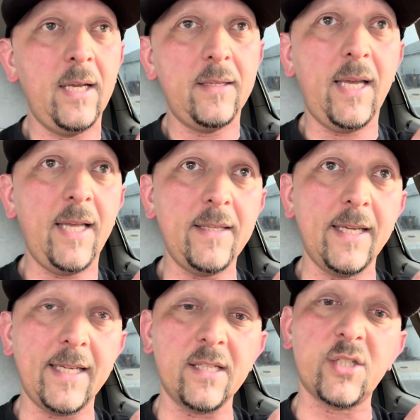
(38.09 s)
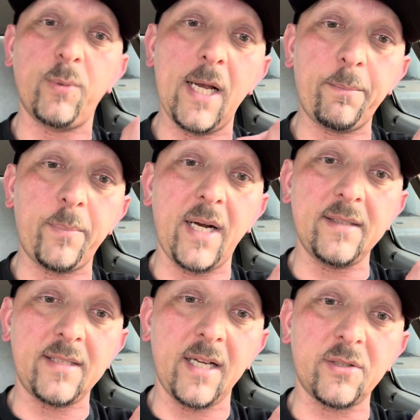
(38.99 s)
Then they get swept by
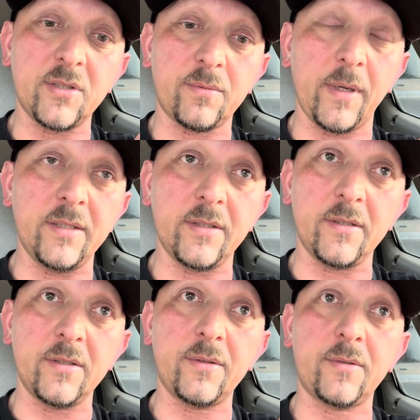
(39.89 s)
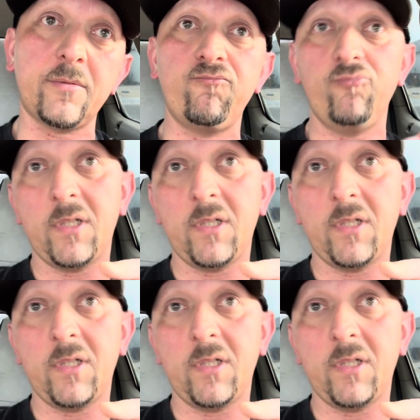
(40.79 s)
the Texas Rangers.